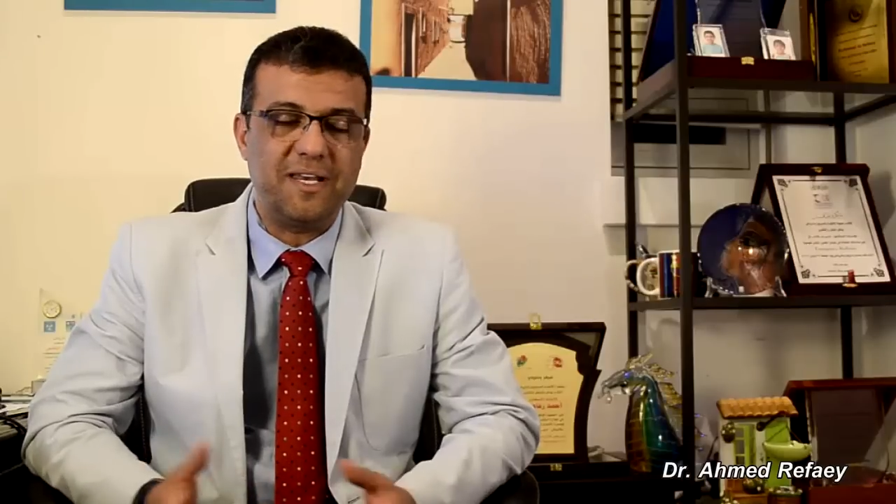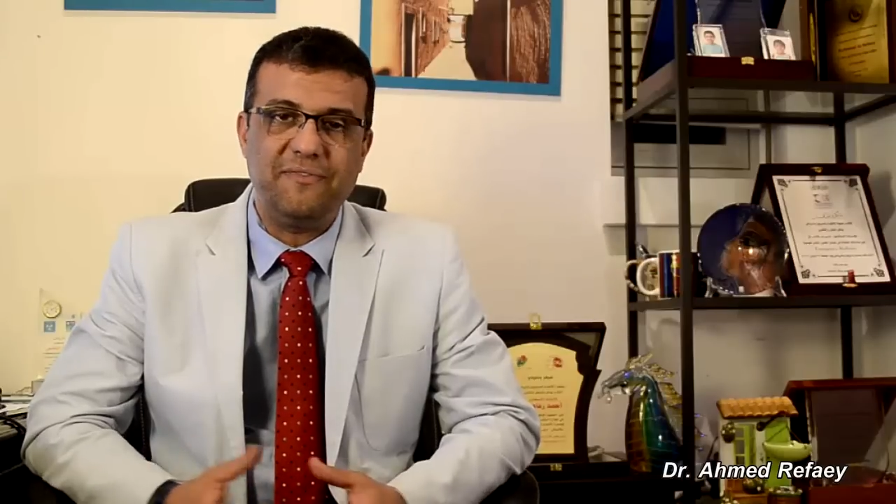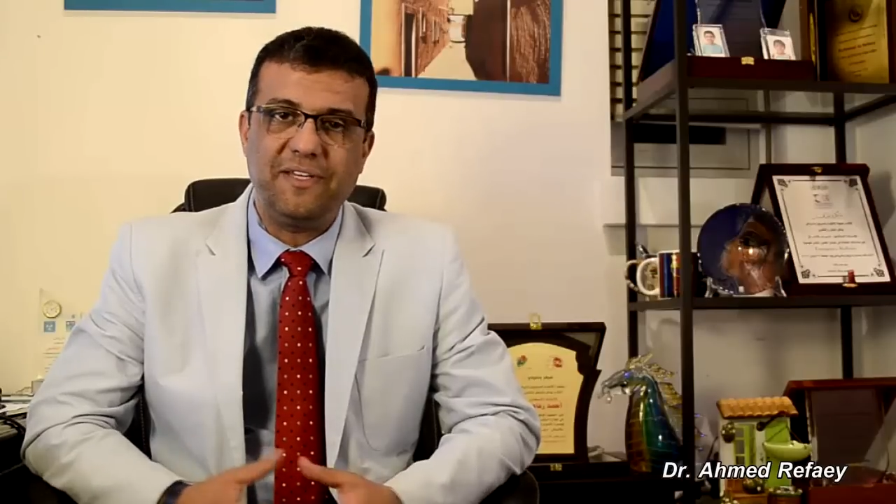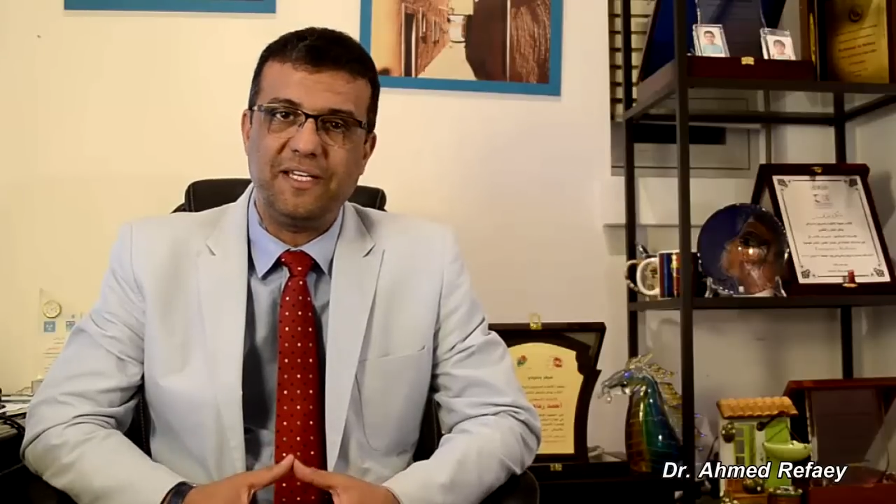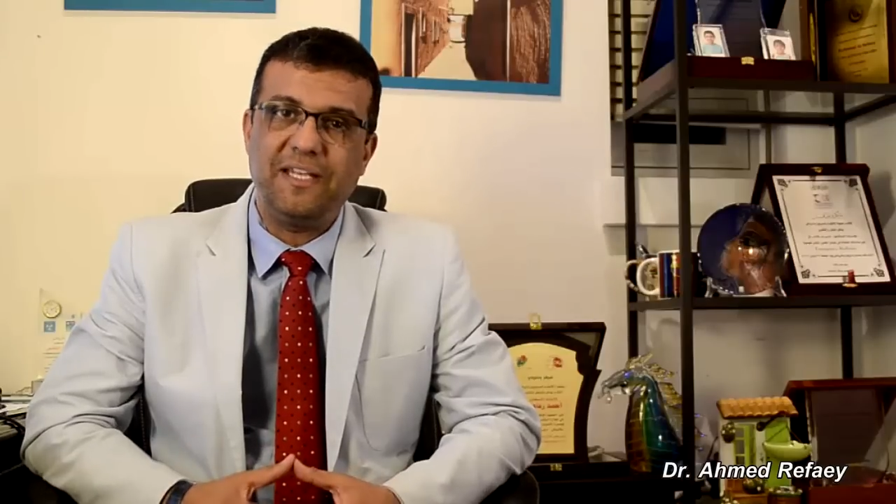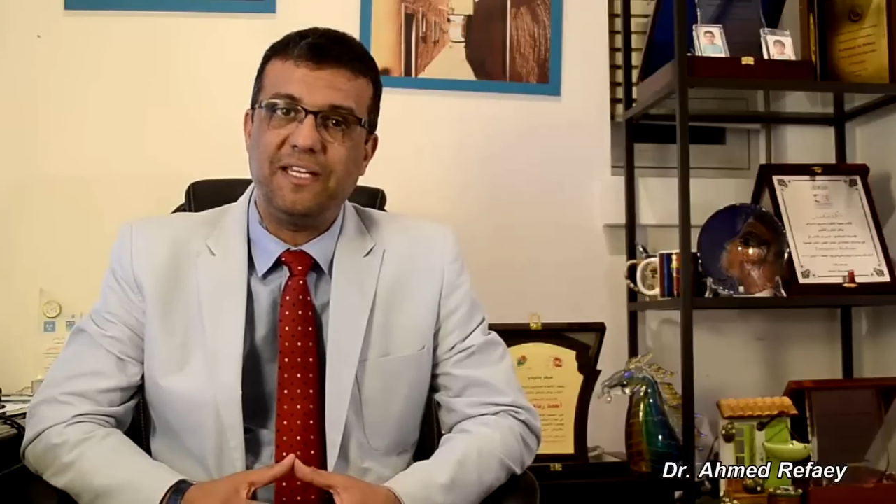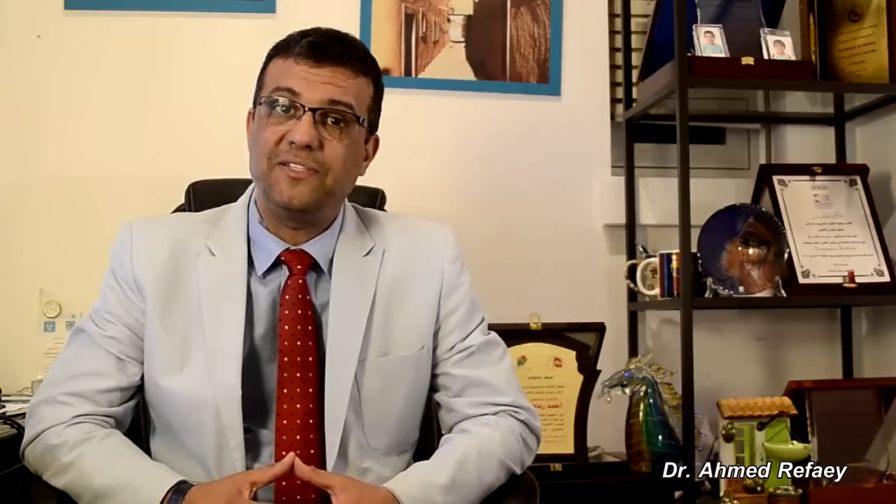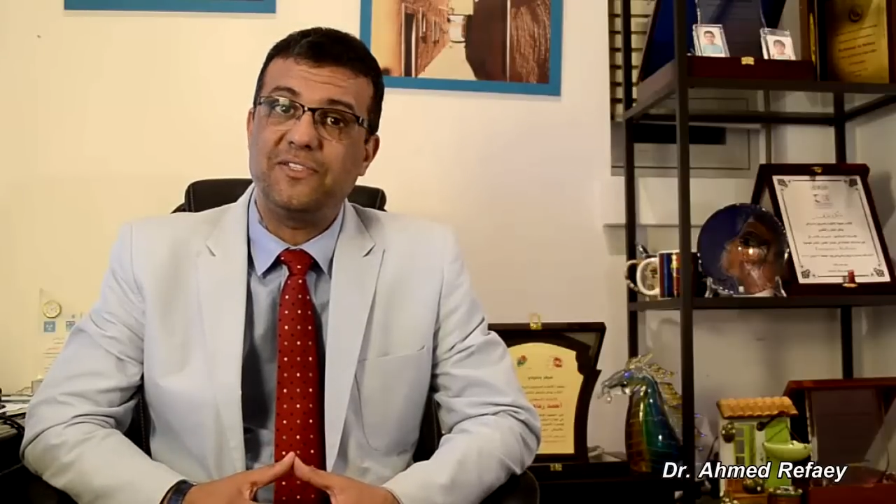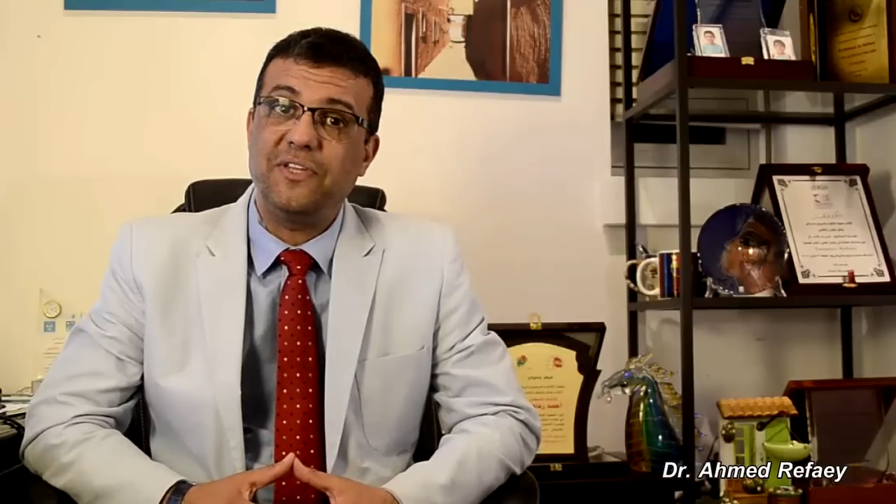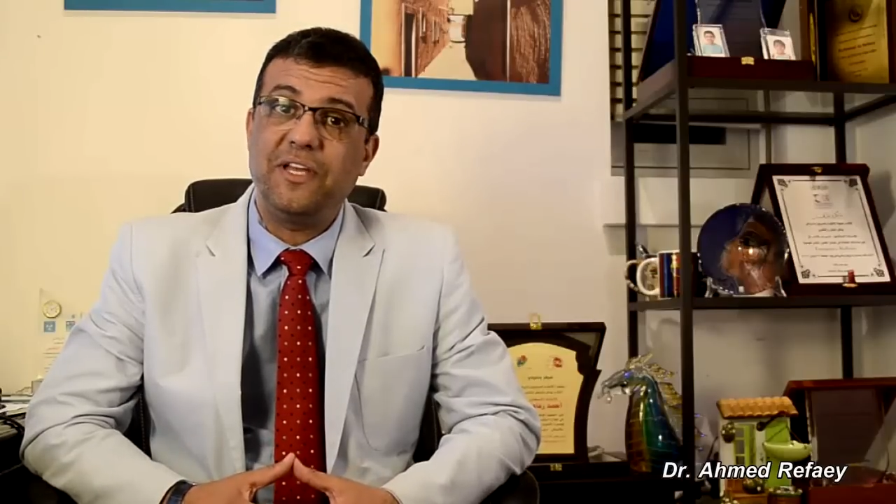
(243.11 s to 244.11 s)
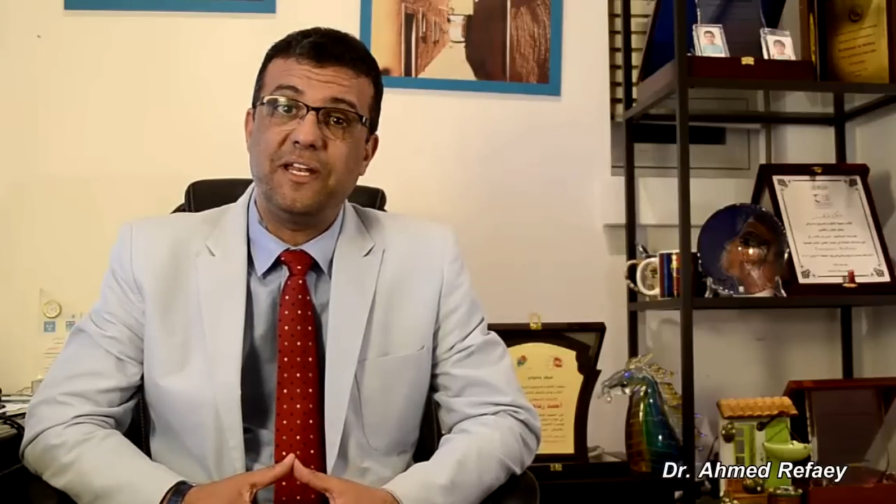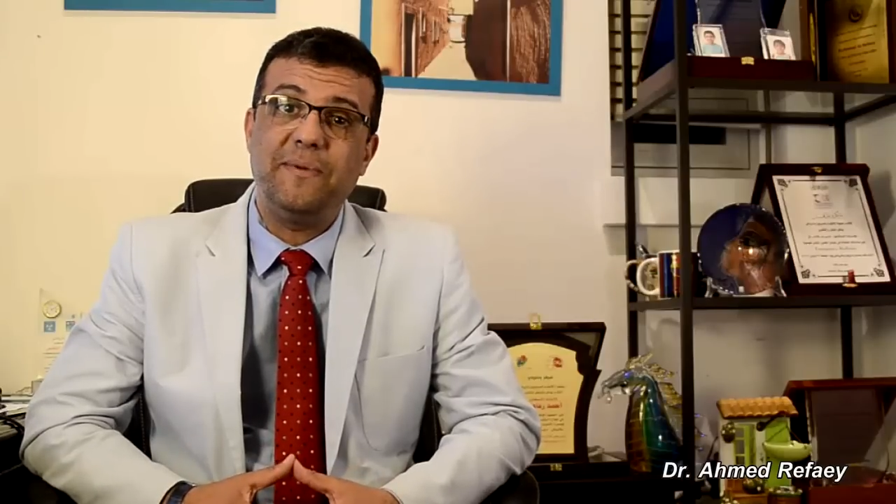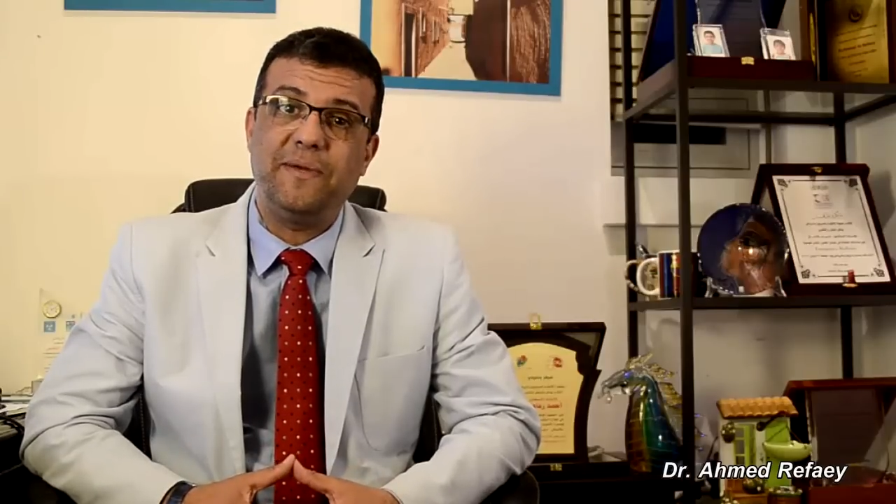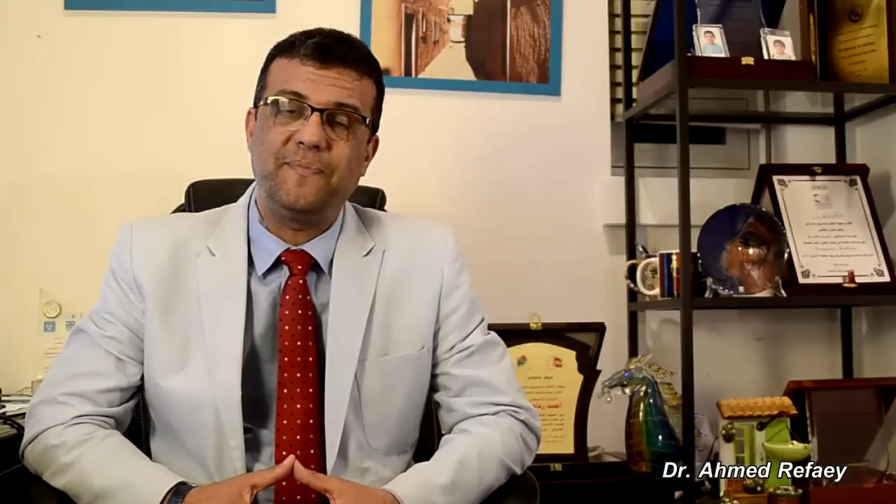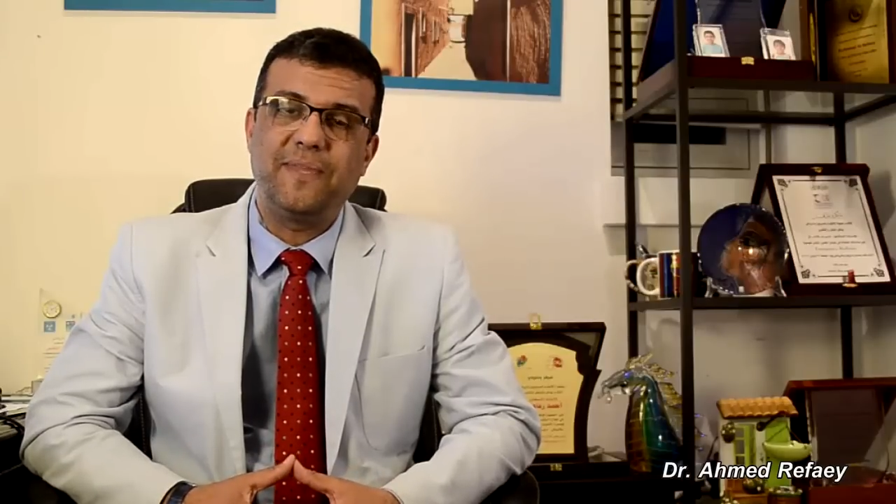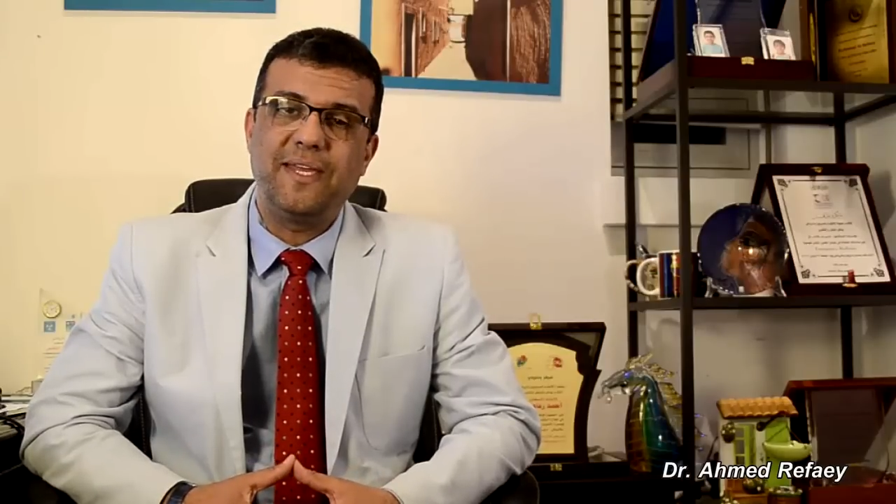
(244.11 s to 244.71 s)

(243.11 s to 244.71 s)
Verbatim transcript: living here in Saudi Arabia